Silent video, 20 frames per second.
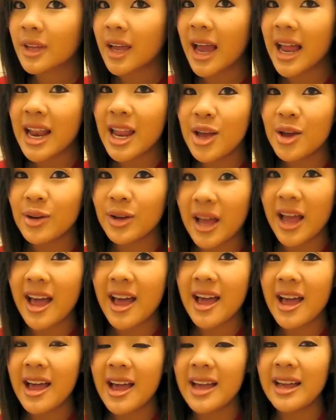Hello
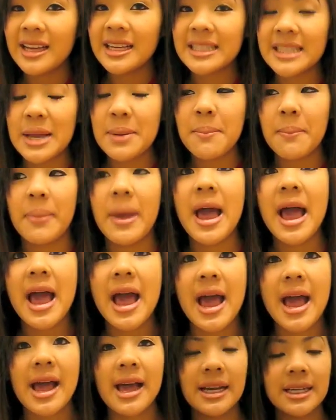guys, I'm
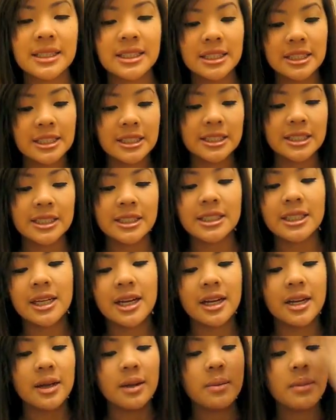back.
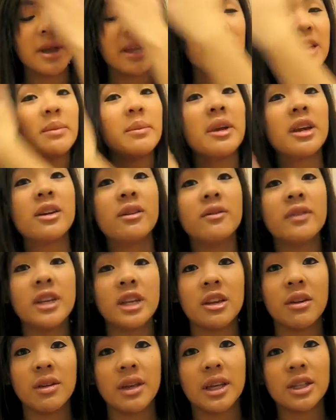I didn't make a
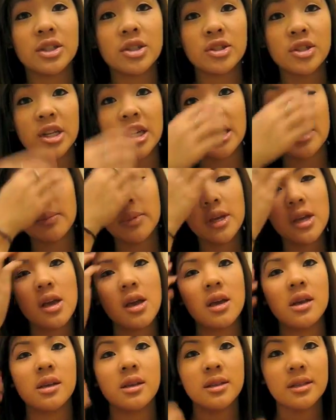video yesterday
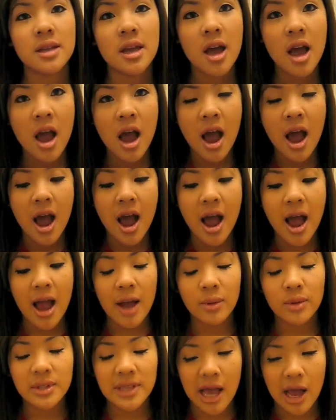because
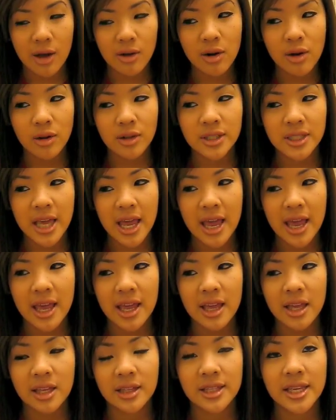I was out all
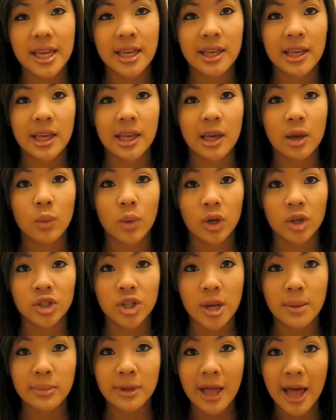day taking a
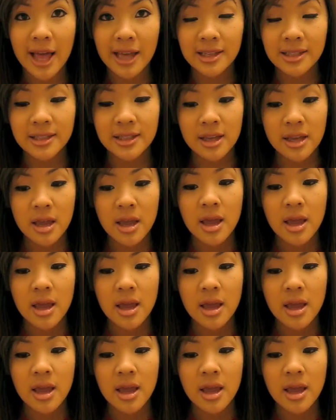workshop class,